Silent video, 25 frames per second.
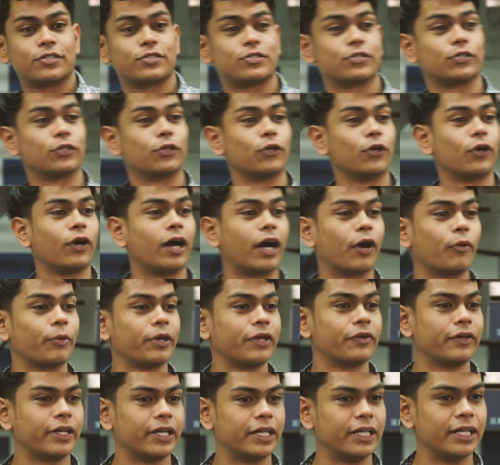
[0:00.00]
So, are
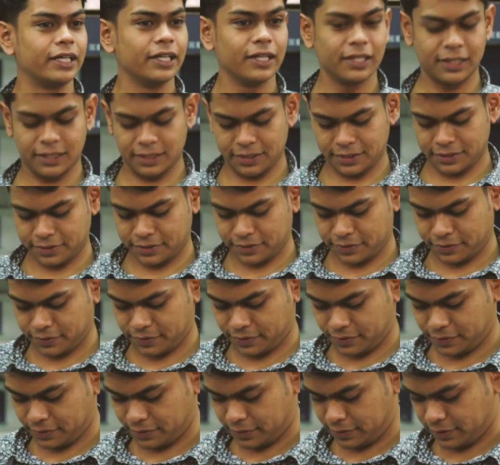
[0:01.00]
we ready?
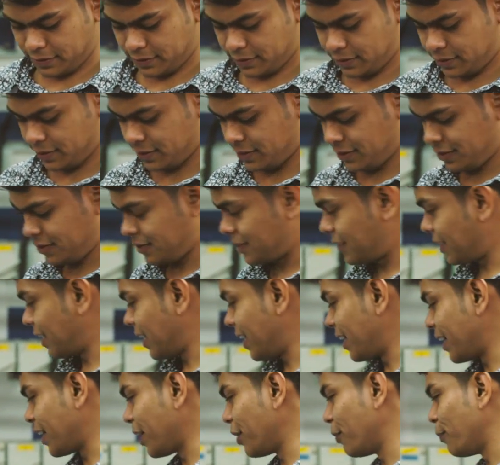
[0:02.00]
Yes.
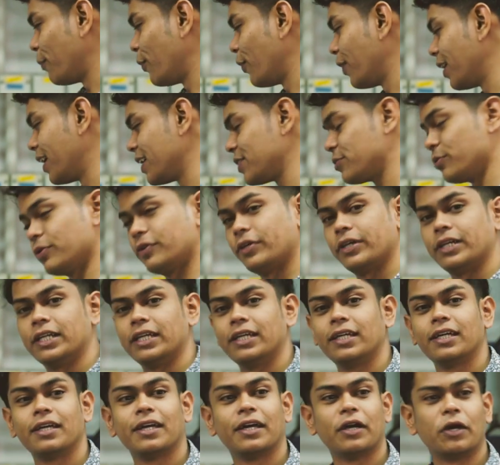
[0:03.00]
Okay, more or less, we're
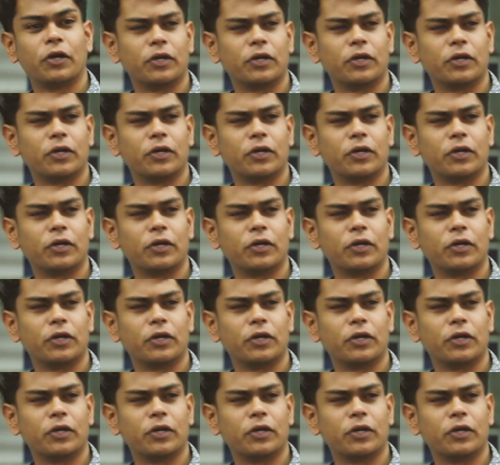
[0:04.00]
ready.